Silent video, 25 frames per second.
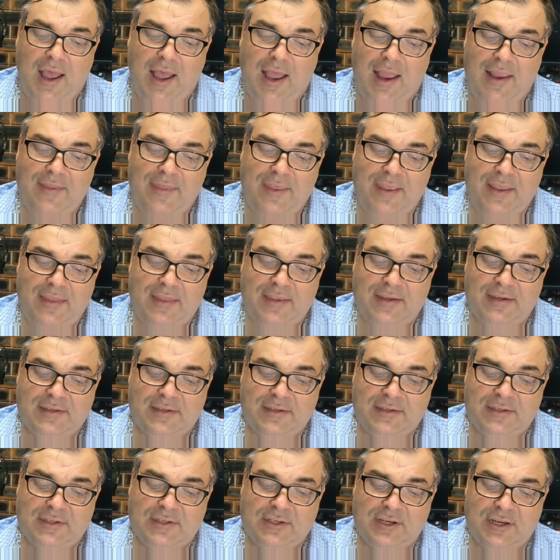I think this
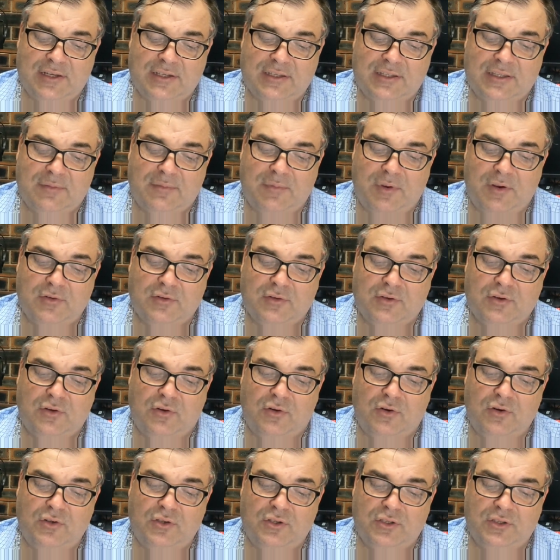is just the most
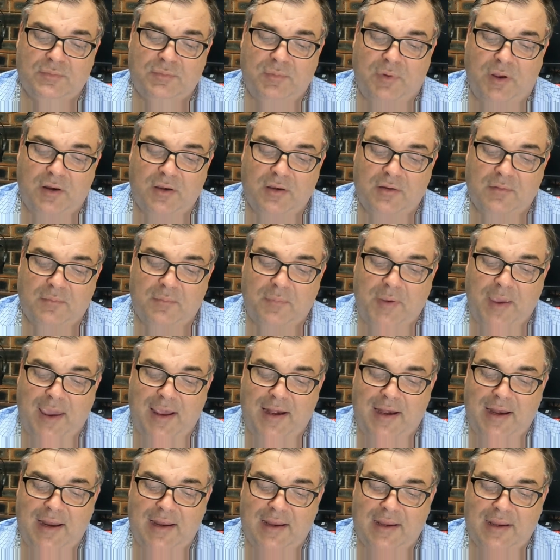gorgeous modern
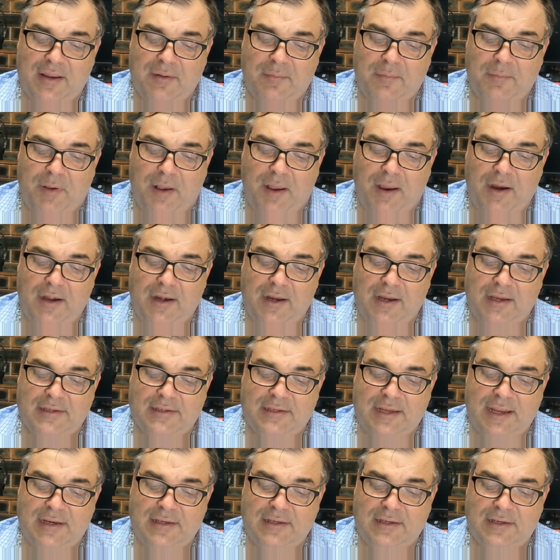Patek combining
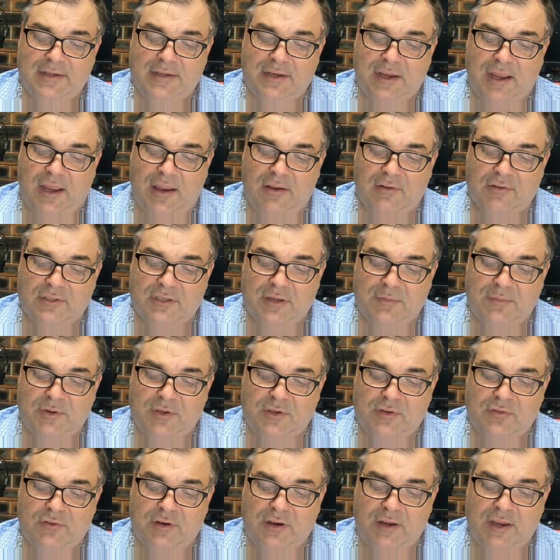sector dial
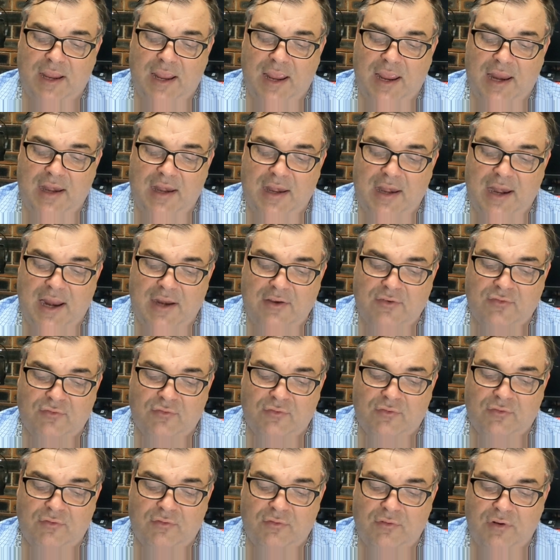symmetry and
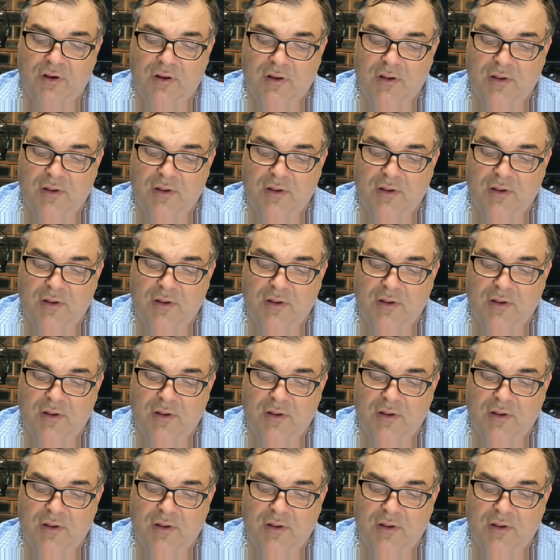natural